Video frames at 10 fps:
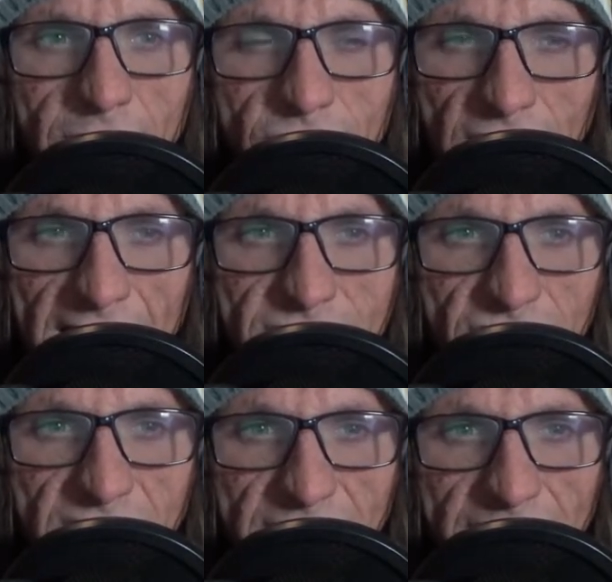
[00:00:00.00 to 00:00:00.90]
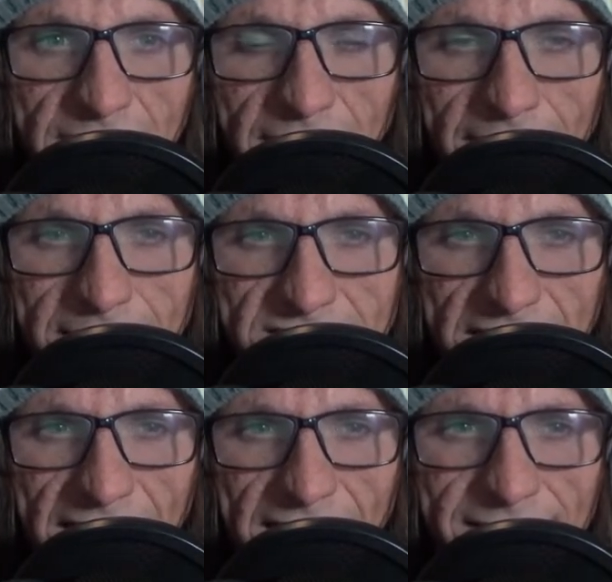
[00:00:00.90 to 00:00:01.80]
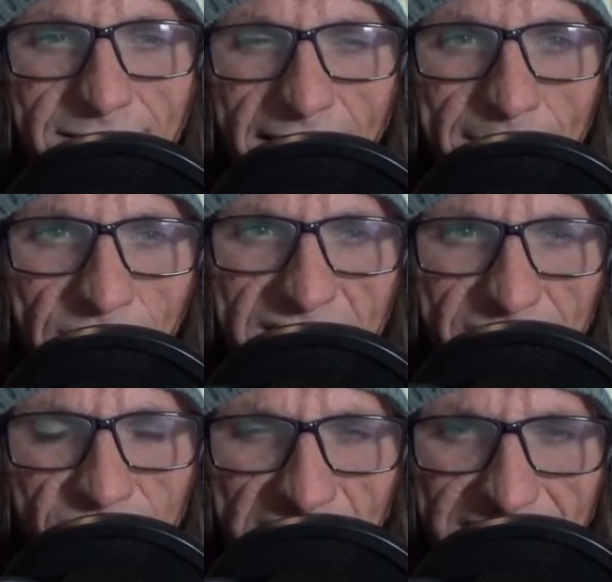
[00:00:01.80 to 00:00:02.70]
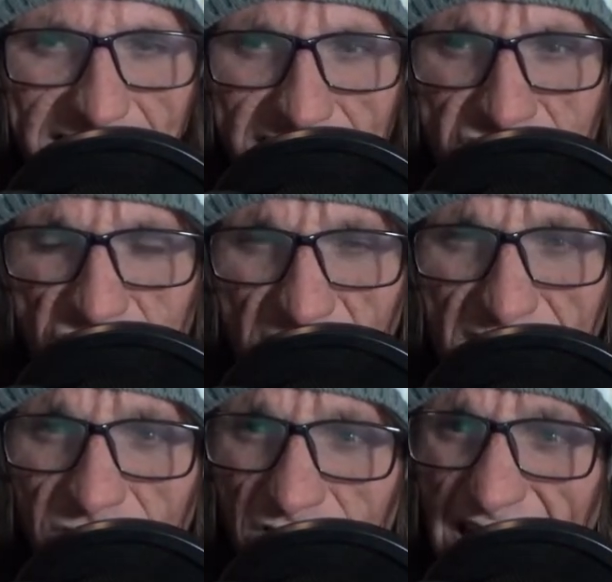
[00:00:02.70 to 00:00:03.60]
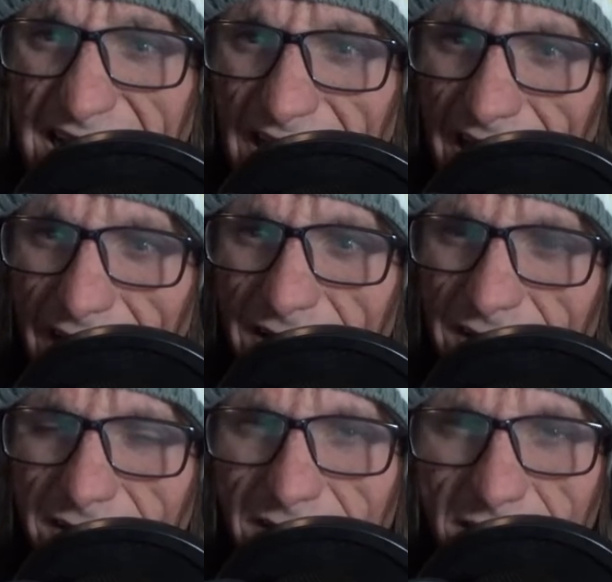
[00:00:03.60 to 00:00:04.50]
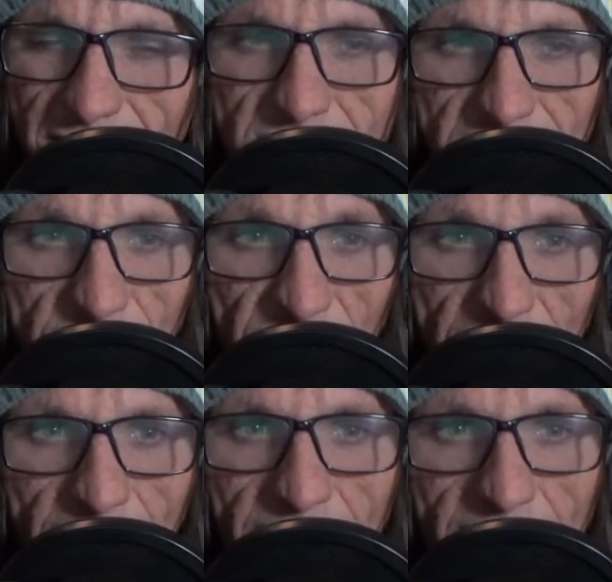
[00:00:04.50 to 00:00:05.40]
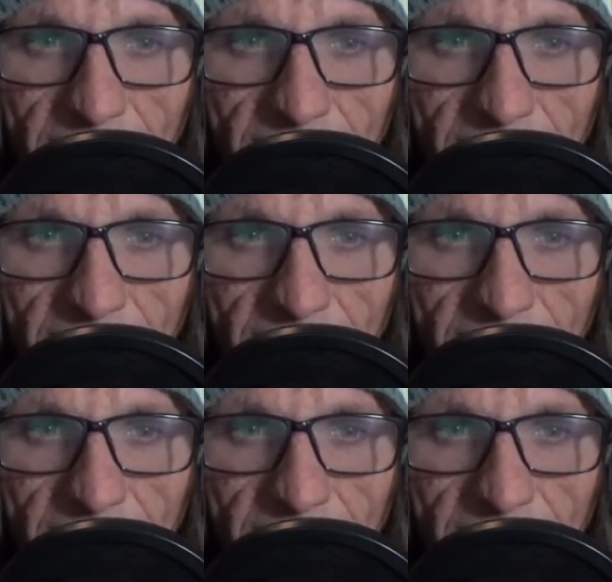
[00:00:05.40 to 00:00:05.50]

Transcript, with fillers: tragically uh, died, I believe, by like a strike of lightning or something.